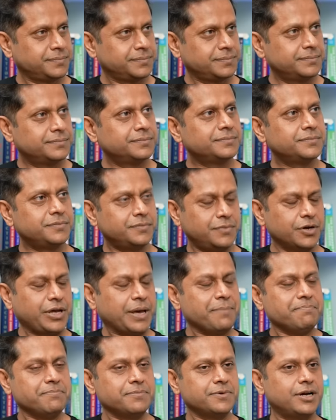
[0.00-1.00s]
I don't.
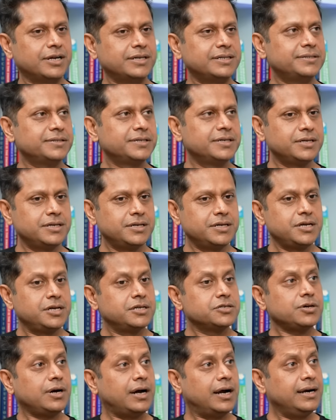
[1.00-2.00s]
Okay, got it.
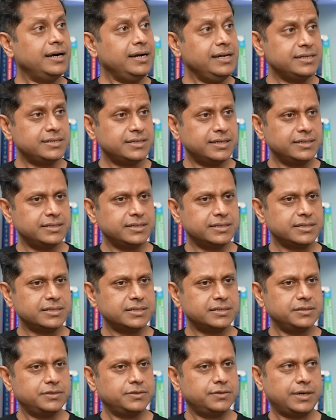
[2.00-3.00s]
So early stage
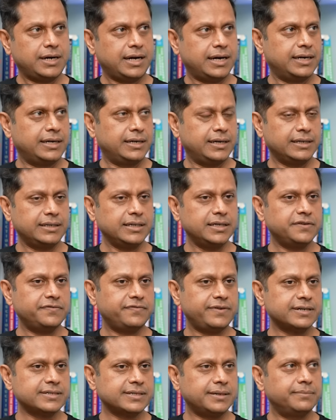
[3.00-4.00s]
is you know hard. I think in
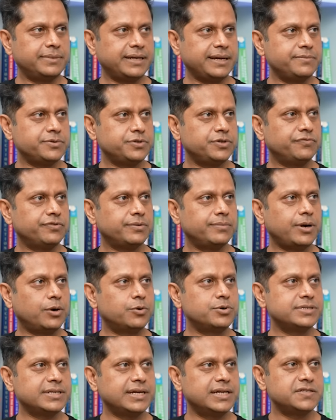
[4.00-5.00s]
fact sometimes you know from
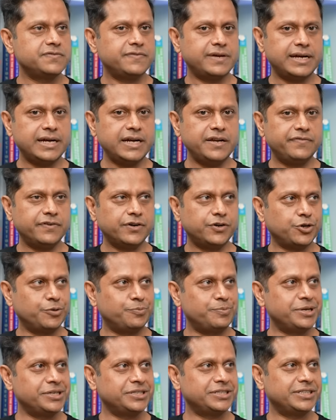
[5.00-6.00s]
outside it's very difficult to
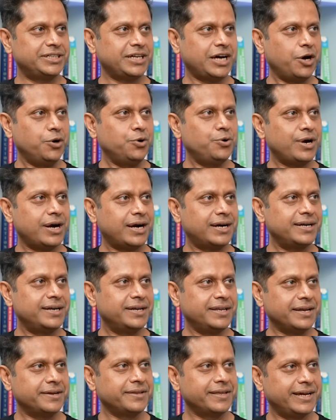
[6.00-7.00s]
appreciate how hard
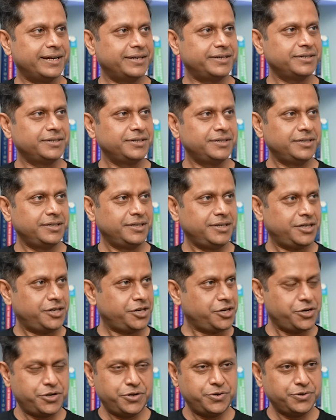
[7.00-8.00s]
it can get.
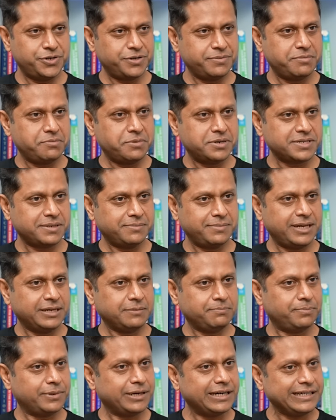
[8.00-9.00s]
Do you remember some like
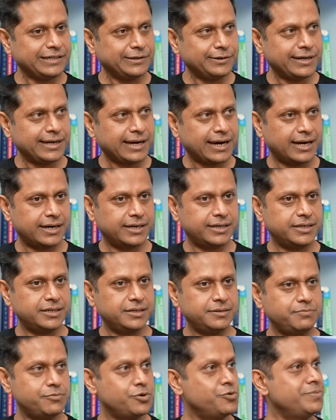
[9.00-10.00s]
particularly hard
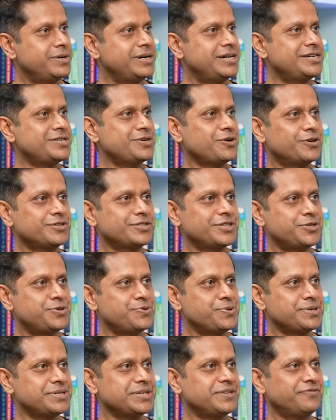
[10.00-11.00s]
moments or
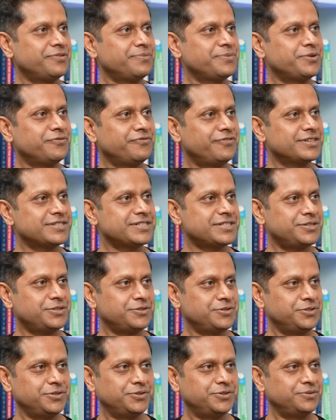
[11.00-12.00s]
situation from your first
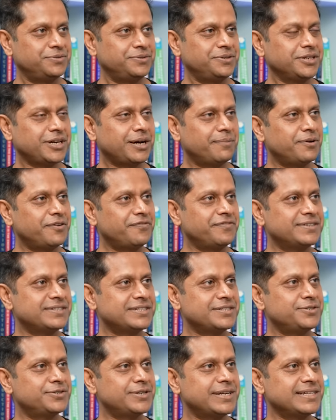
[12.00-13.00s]
you know couple of years
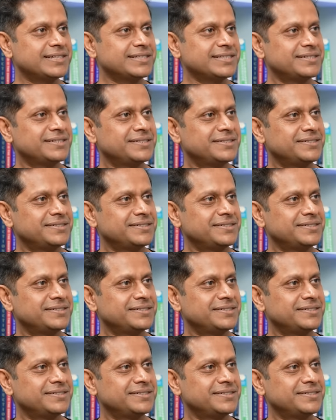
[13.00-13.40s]
at Nutanix?